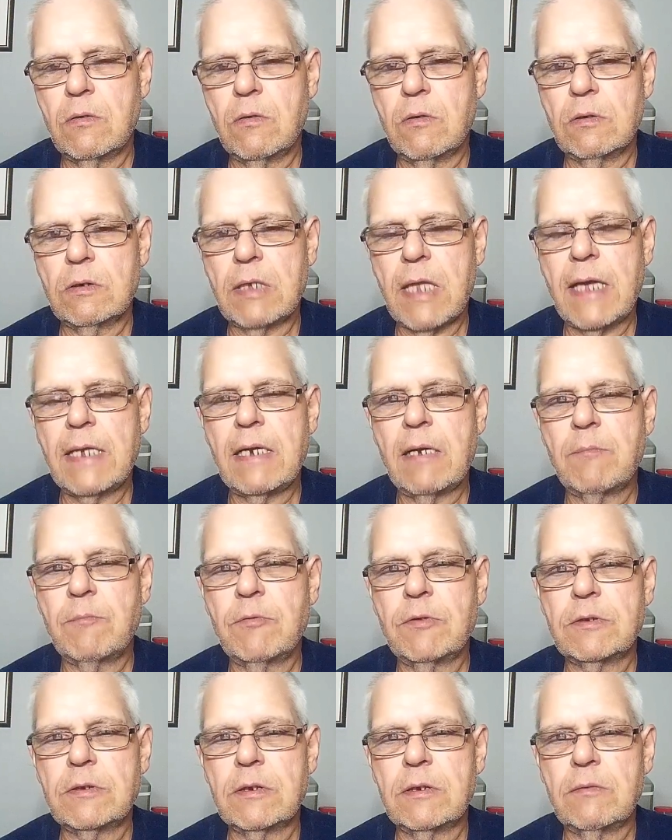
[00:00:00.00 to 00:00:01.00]
line up
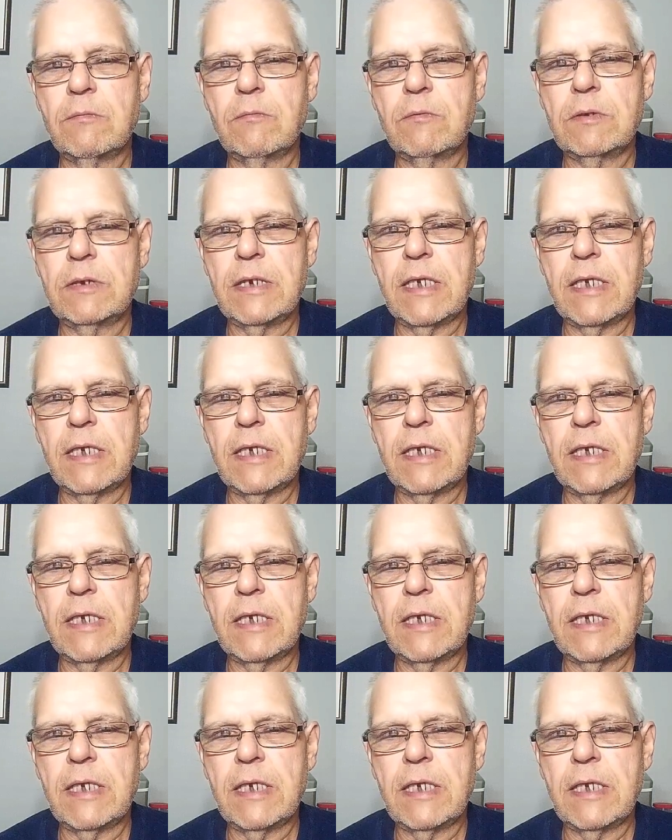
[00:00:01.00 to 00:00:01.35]
with the